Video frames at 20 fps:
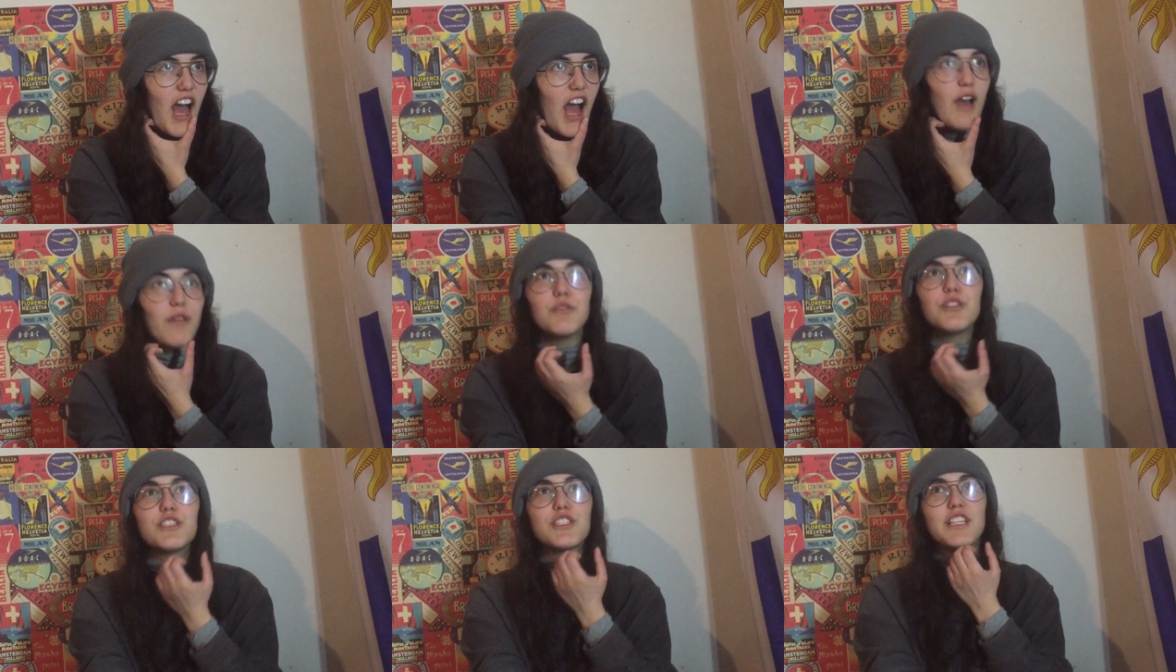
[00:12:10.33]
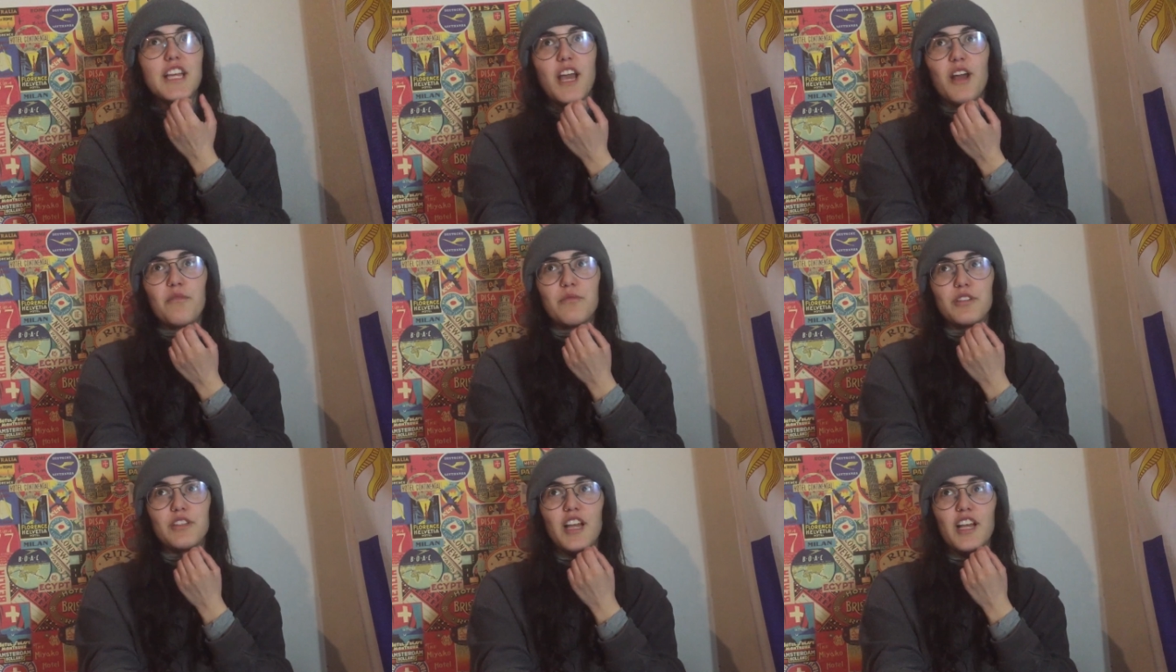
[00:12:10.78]
I would
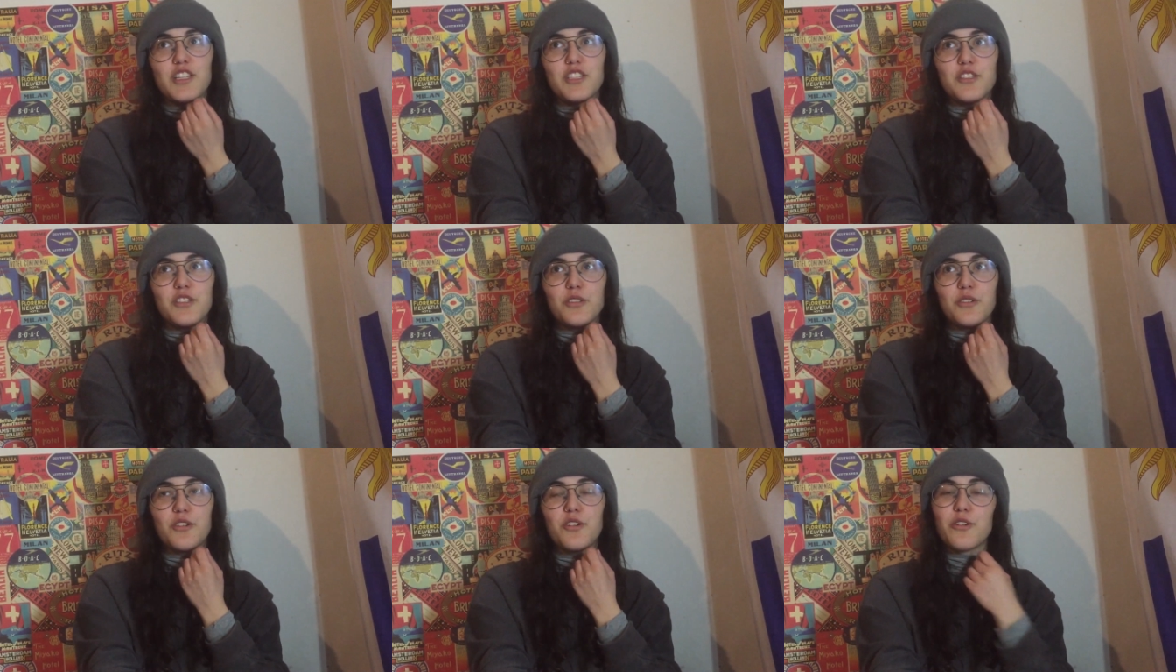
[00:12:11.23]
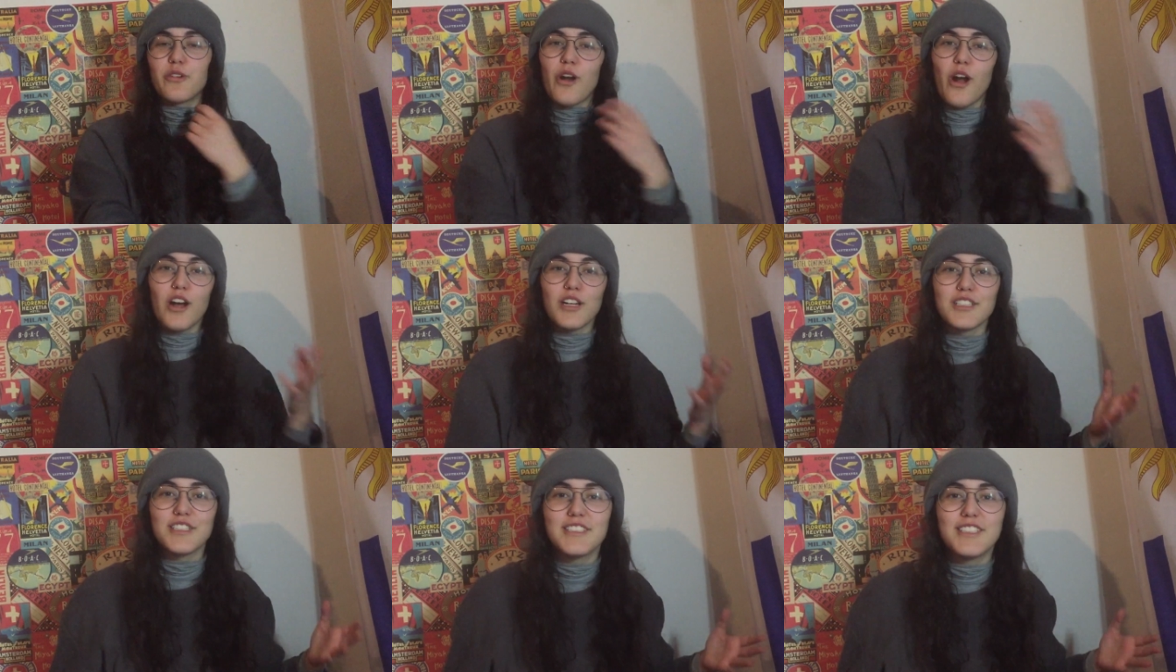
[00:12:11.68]
say I would like to
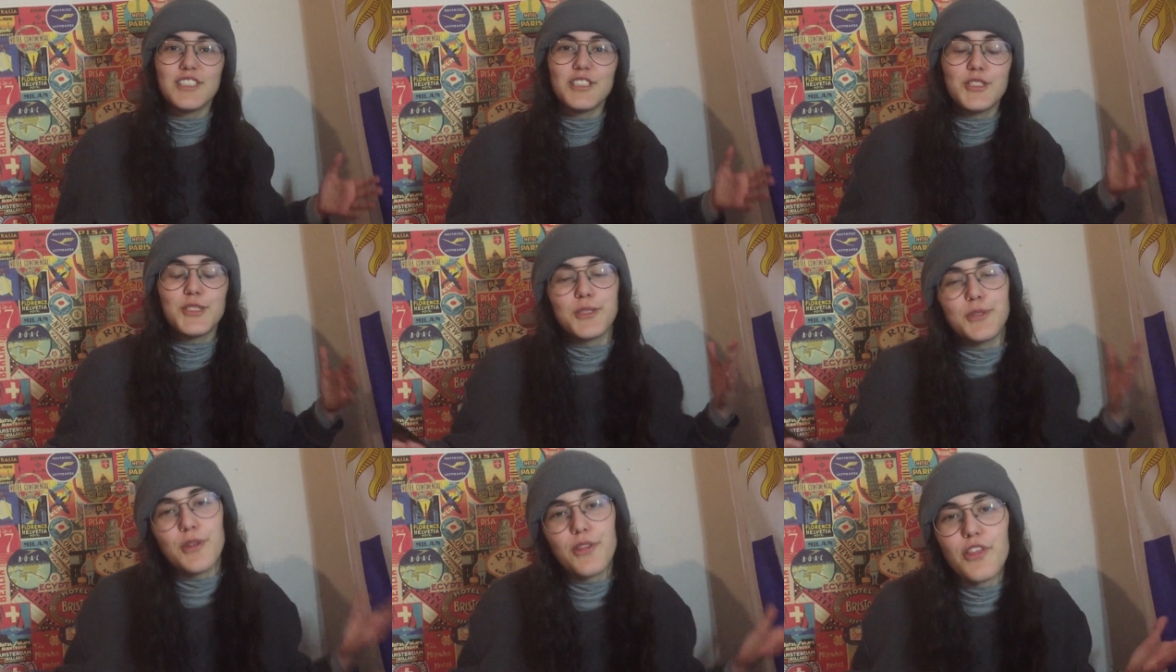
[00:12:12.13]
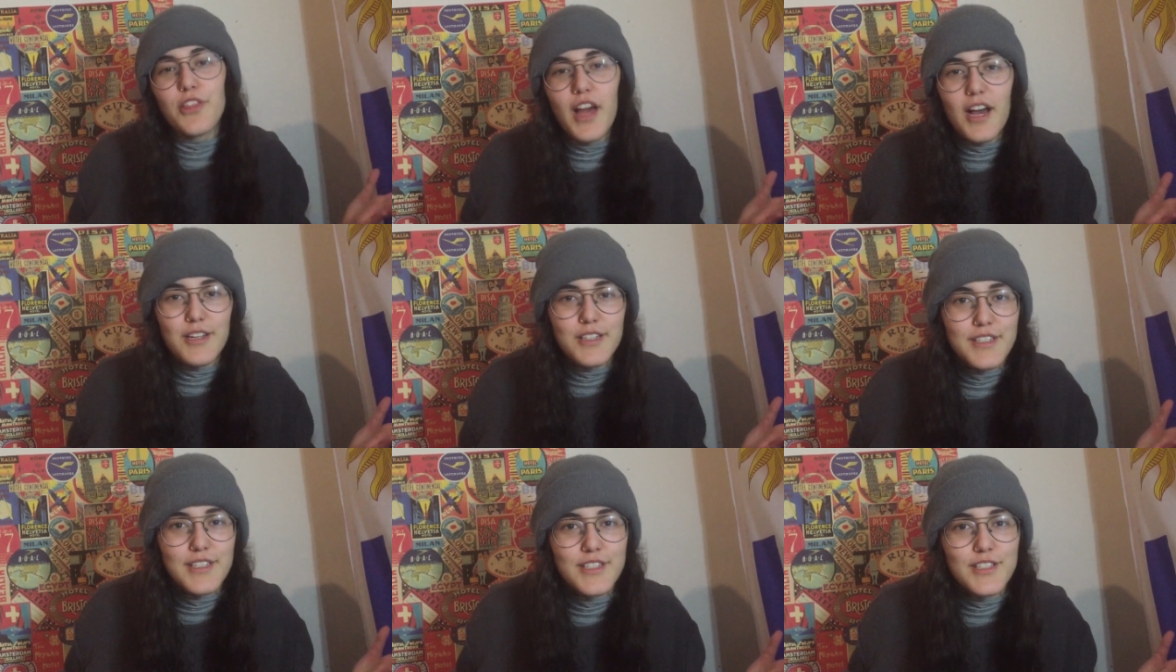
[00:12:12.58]
cross the
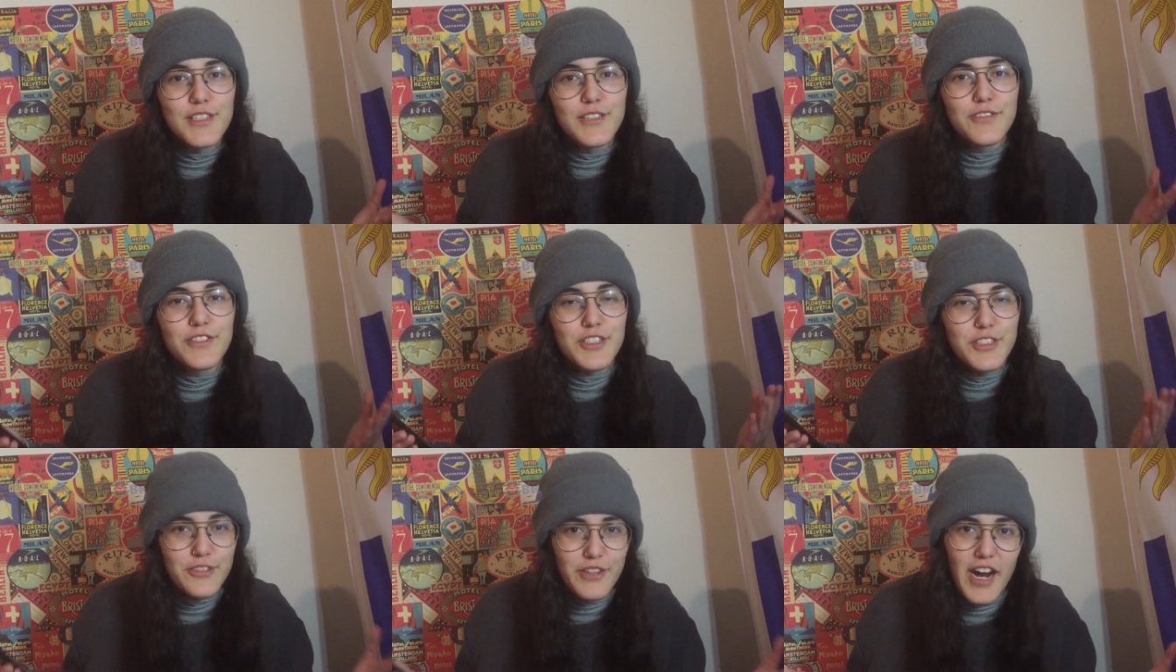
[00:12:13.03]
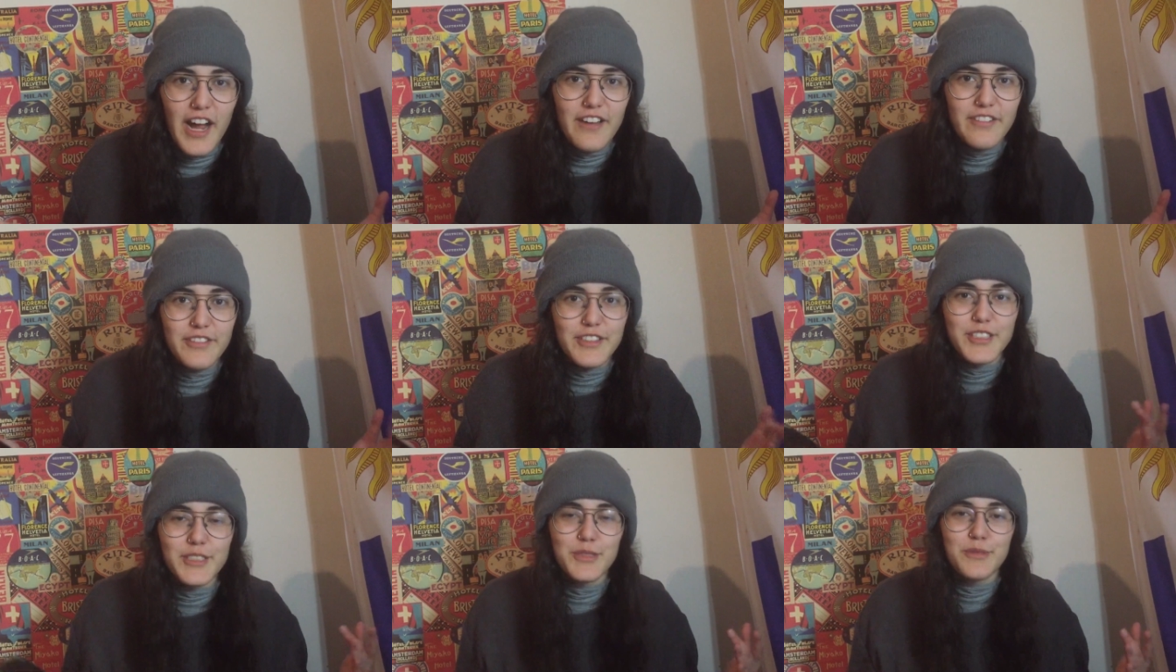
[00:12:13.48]
2,000
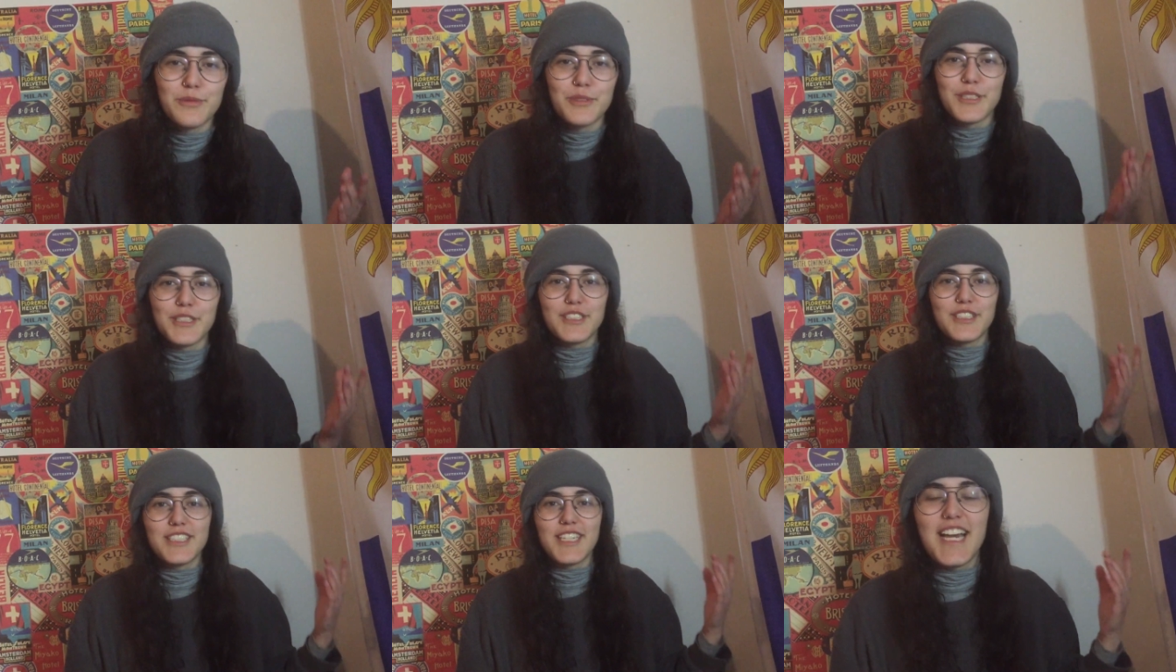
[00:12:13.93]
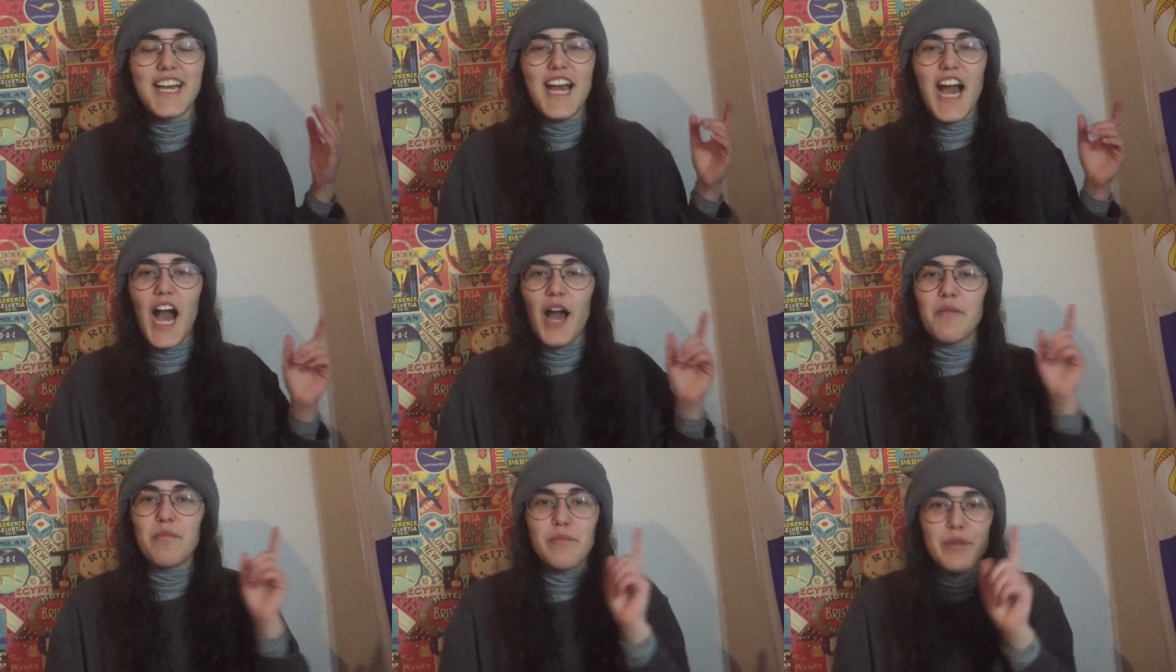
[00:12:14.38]
subscribers, which
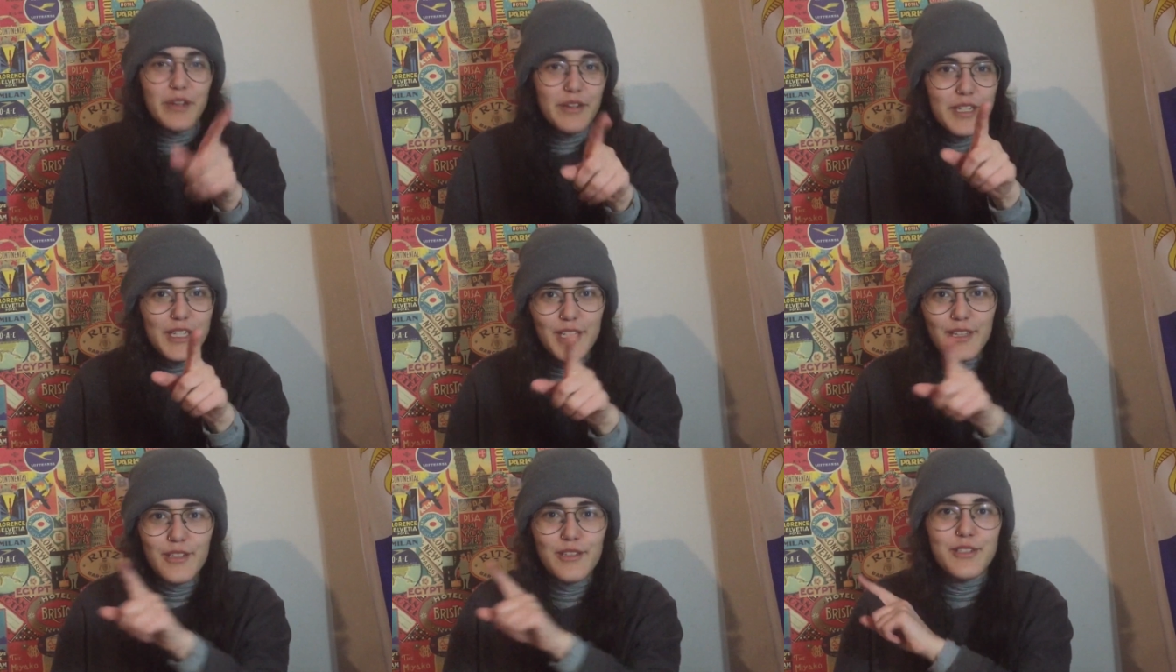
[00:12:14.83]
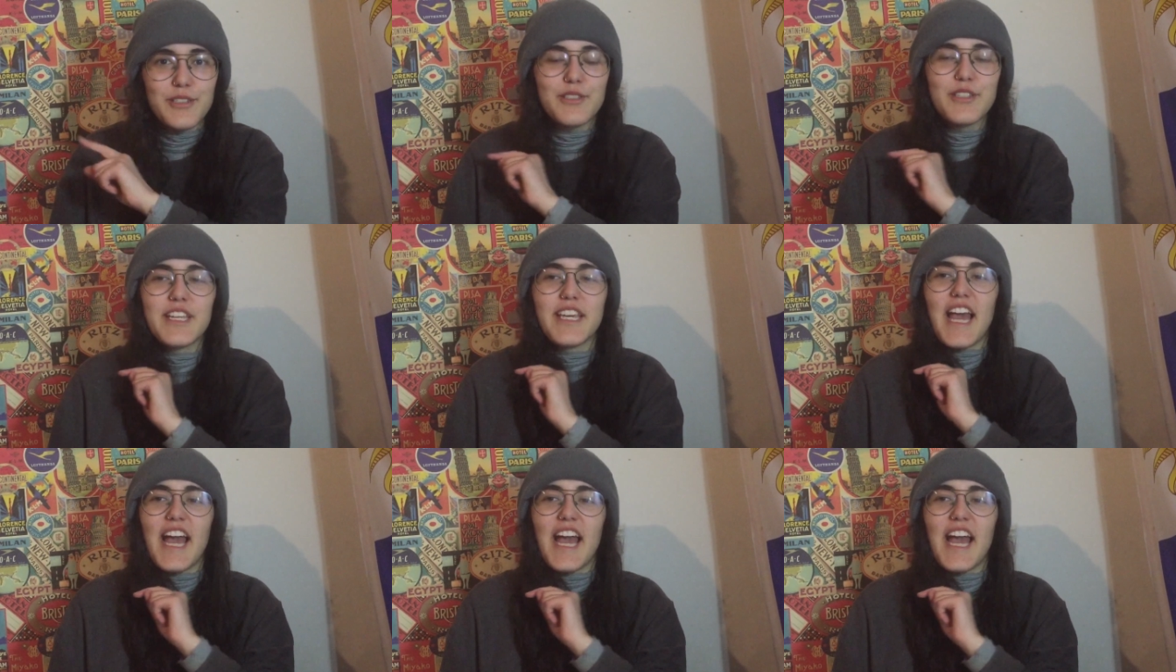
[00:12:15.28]
I'm very close to